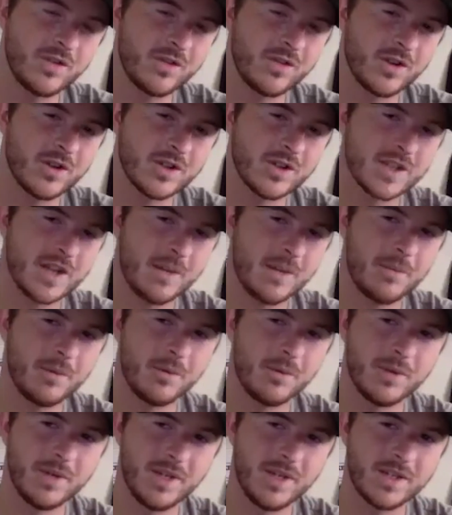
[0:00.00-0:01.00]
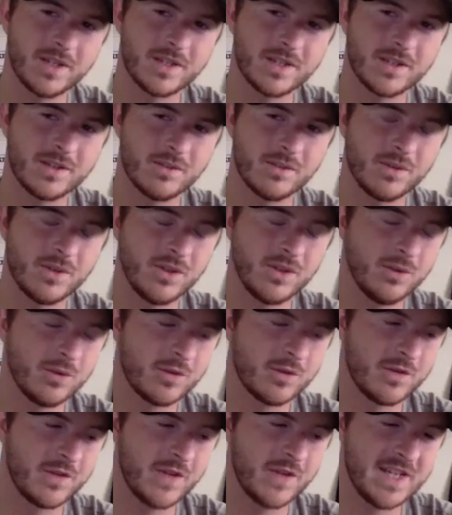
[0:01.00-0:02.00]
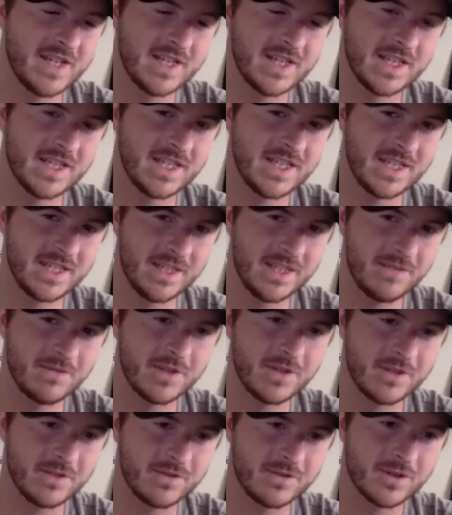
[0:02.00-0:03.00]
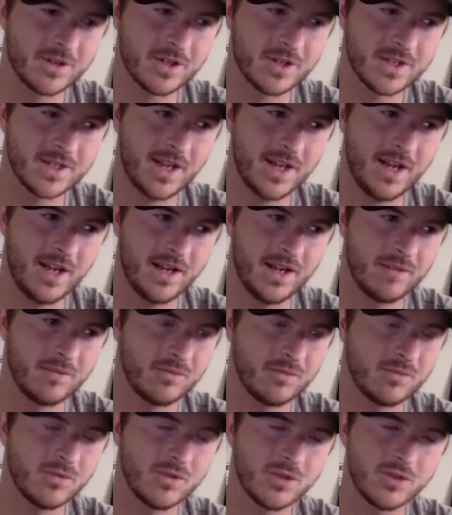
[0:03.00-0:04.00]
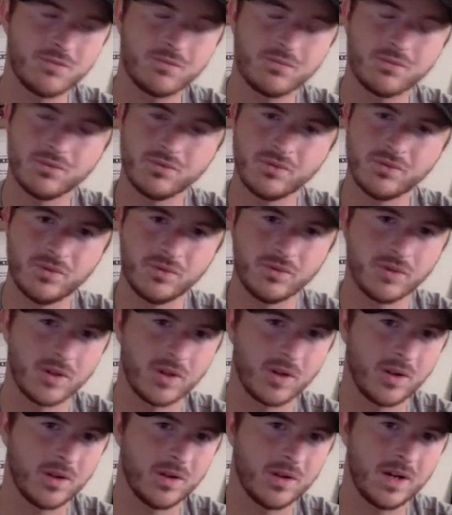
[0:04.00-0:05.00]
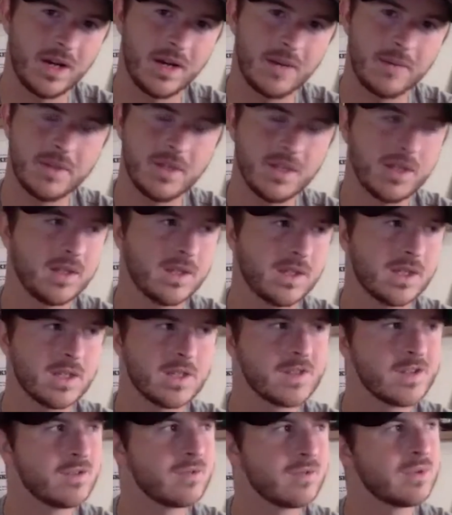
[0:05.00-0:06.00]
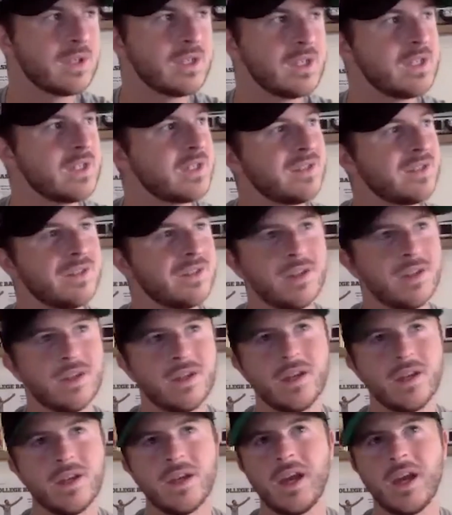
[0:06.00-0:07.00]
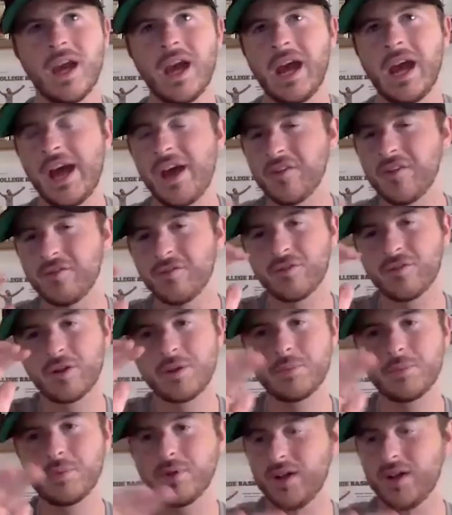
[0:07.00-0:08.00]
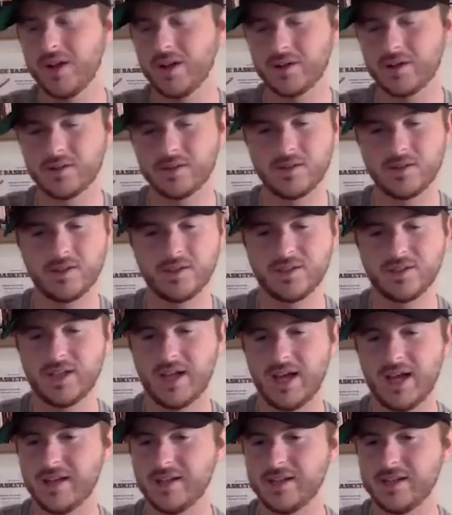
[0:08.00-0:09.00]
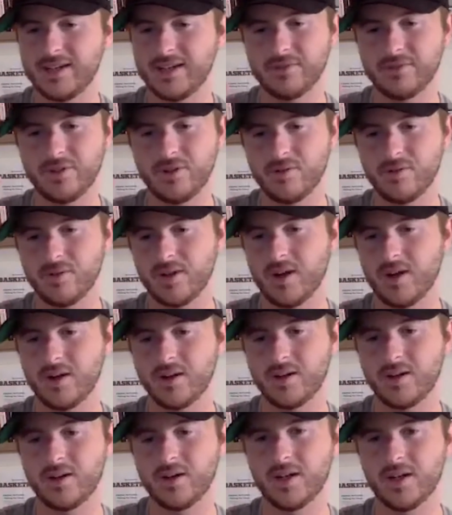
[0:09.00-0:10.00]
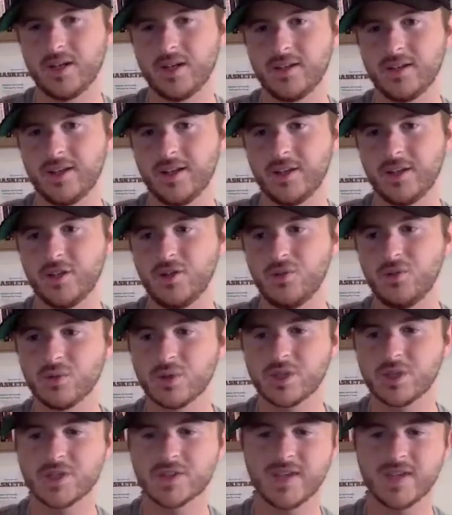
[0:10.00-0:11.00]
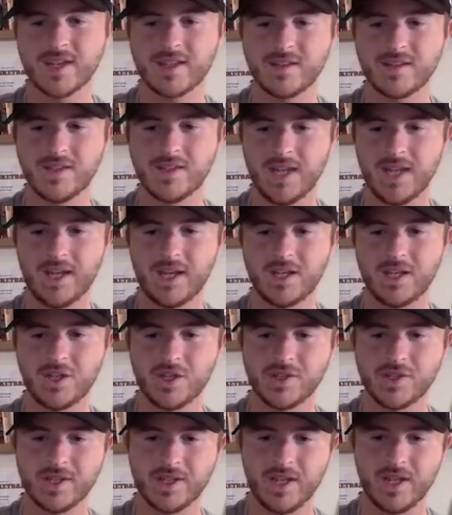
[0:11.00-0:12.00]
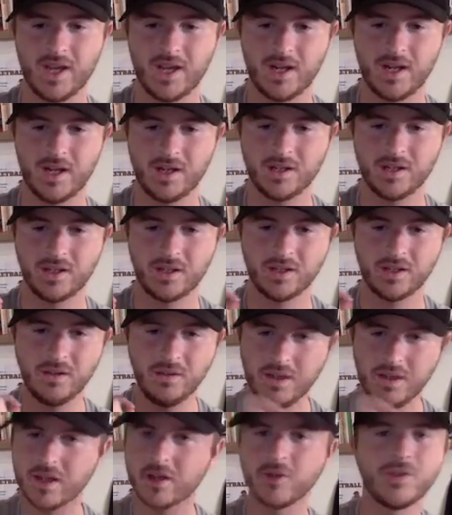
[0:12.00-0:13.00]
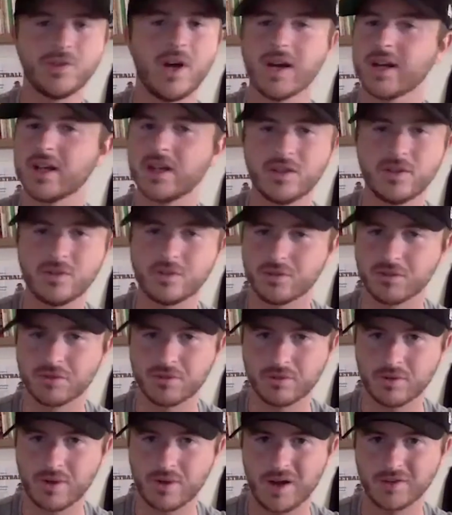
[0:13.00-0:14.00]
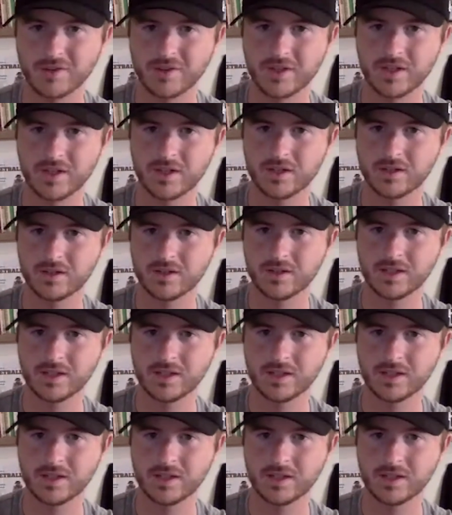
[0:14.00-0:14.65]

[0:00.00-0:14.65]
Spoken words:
first couple weeks when you were facing a team for the first time was brutal. I mean, because it was every player you had to have a note card on, and you were just like digging just to get a little nugget you can throw out there. Like,